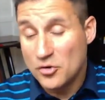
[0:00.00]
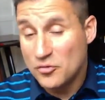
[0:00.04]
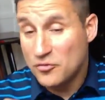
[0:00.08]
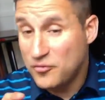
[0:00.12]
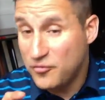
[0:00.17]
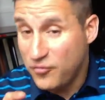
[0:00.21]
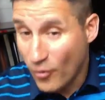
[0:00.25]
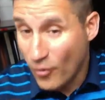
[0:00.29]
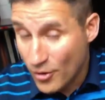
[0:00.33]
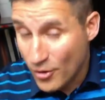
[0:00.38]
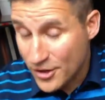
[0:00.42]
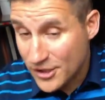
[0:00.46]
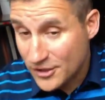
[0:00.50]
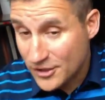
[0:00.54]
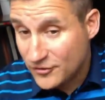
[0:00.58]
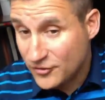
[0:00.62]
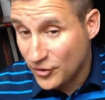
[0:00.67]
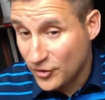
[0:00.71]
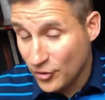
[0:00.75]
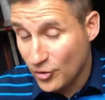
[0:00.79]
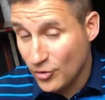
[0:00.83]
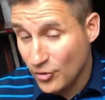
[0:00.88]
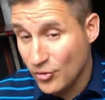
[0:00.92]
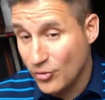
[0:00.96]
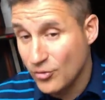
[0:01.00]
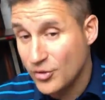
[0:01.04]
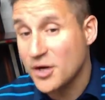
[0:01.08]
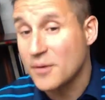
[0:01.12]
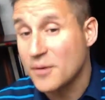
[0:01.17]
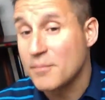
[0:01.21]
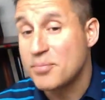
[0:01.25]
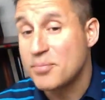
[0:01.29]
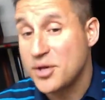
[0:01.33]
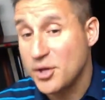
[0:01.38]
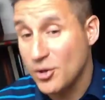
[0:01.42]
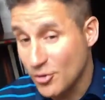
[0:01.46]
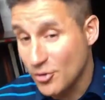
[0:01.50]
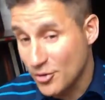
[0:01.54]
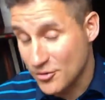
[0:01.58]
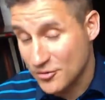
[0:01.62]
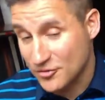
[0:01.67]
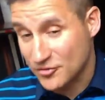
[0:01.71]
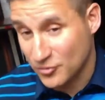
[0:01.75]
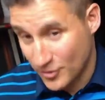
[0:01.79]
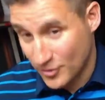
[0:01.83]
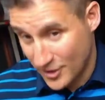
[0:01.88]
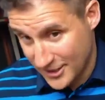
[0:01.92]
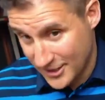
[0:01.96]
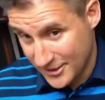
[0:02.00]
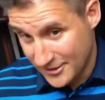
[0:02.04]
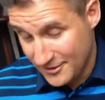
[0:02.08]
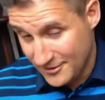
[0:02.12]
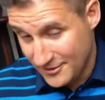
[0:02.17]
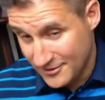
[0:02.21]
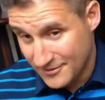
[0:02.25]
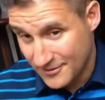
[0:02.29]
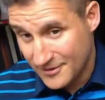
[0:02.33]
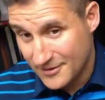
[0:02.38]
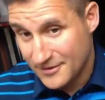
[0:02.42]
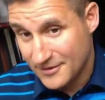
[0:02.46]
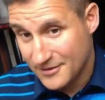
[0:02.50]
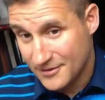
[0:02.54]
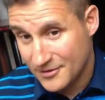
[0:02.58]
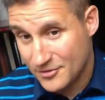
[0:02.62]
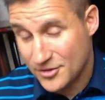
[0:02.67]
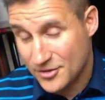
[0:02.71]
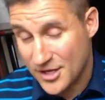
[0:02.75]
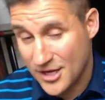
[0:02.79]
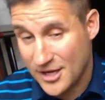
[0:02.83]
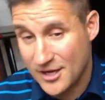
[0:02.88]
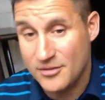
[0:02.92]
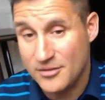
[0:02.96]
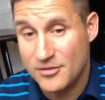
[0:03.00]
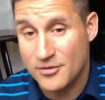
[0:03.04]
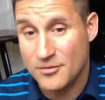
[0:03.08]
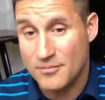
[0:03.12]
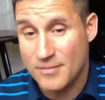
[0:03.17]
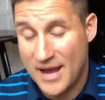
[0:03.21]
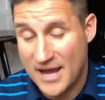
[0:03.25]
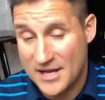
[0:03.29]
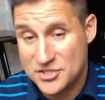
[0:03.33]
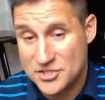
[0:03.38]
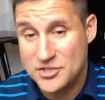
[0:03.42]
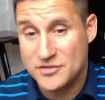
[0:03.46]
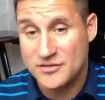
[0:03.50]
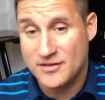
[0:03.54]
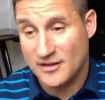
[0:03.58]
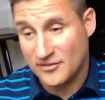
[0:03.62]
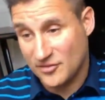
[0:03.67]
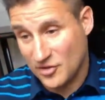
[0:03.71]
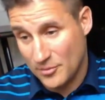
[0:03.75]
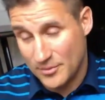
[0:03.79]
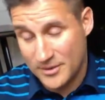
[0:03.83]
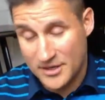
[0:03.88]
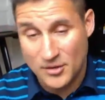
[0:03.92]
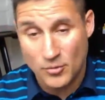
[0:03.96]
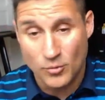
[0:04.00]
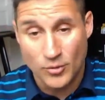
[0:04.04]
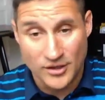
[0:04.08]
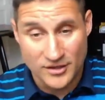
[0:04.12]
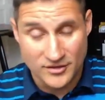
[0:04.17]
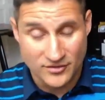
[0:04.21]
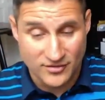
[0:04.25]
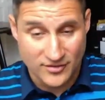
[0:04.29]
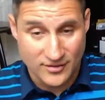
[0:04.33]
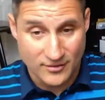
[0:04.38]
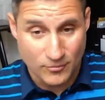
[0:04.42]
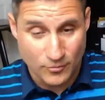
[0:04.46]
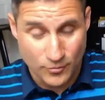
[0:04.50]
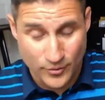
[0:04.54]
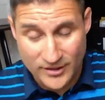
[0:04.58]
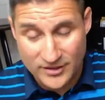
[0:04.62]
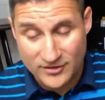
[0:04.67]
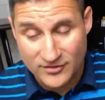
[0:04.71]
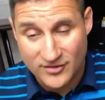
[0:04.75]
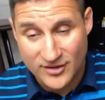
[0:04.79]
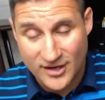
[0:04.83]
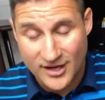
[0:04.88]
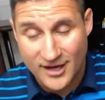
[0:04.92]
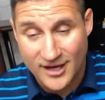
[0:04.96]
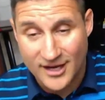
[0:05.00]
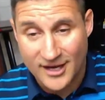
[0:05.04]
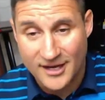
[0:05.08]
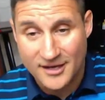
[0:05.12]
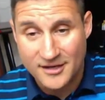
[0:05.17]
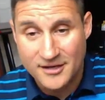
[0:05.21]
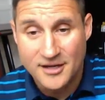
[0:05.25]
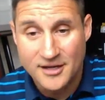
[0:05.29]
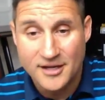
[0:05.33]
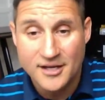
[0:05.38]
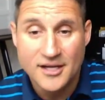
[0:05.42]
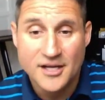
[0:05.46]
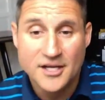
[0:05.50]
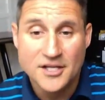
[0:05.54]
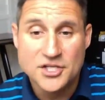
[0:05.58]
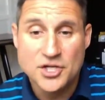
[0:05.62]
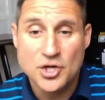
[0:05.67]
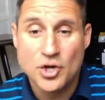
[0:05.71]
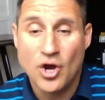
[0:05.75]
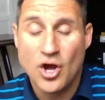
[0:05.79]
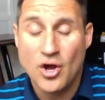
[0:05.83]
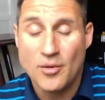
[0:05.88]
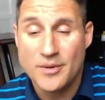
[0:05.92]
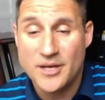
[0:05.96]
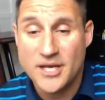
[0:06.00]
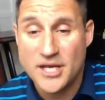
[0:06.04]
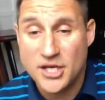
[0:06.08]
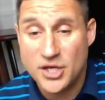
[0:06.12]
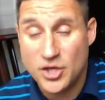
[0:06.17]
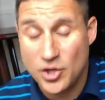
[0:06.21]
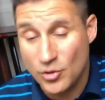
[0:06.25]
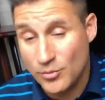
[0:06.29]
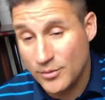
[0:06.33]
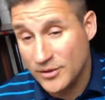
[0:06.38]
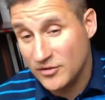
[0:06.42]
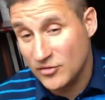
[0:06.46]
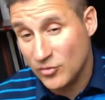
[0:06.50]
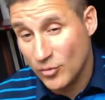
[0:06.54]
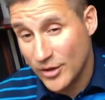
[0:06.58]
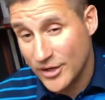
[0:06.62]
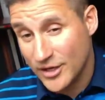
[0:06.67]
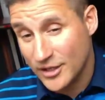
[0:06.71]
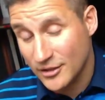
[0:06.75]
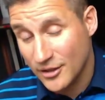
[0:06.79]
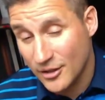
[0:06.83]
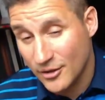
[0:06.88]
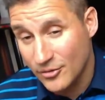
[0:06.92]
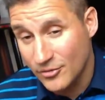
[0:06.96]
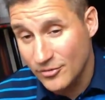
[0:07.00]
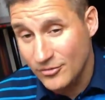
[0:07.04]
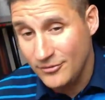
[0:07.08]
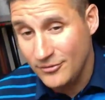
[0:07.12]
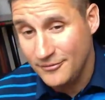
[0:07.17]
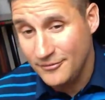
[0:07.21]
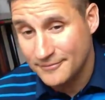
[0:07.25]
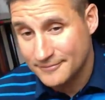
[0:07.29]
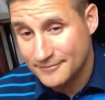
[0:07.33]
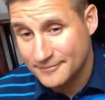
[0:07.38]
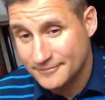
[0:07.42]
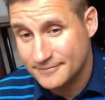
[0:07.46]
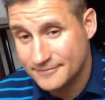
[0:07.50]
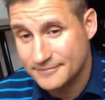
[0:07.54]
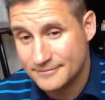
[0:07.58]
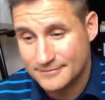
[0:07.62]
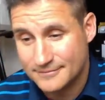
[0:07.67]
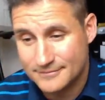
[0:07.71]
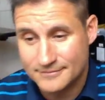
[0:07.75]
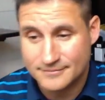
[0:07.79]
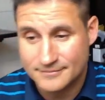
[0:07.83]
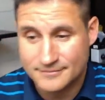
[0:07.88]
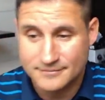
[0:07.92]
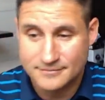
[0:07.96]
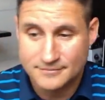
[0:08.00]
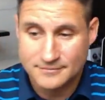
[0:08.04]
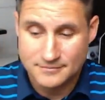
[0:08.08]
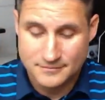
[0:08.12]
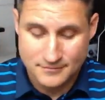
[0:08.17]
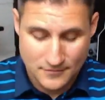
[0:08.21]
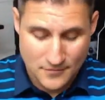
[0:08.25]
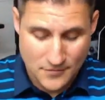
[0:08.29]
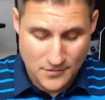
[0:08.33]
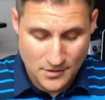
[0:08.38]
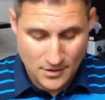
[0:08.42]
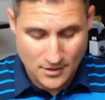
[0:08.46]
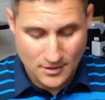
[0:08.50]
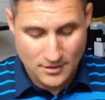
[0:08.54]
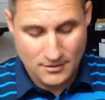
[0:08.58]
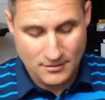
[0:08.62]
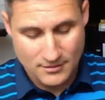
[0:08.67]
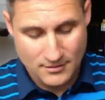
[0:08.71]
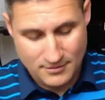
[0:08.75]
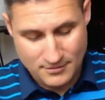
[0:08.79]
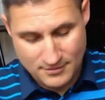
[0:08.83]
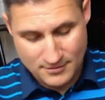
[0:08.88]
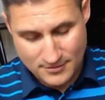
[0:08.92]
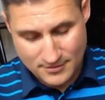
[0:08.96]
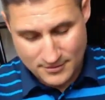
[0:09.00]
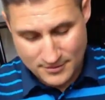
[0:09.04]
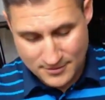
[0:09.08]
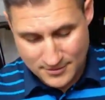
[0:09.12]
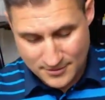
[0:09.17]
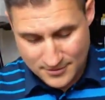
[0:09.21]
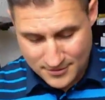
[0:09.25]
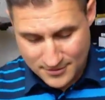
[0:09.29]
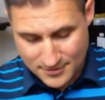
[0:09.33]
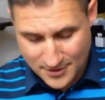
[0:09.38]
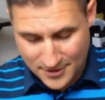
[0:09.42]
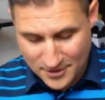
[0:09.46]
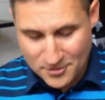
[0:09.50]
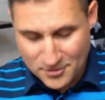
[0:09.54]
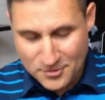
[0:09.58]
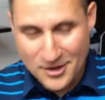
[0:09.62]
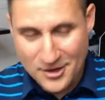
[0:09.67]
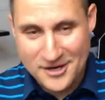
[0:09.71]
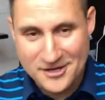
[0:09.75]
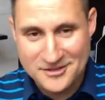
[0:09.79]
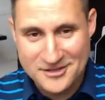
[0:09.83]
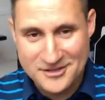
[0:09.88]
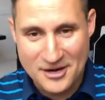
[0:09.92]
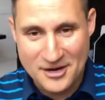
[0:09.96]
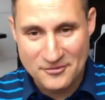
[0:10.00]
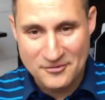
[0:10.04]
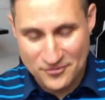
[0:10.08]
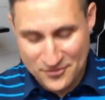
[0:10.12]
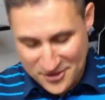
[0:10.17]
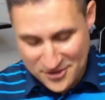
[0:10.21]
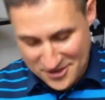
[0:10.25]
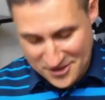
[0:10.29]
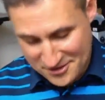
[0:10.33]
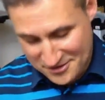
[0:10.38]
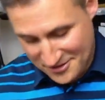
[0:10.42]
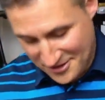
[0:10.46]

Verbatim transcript: 42 computers won, okay, their matches. That's how many ones, wins they had. You know how many humans won alone? Here, I'm going to write it down for you.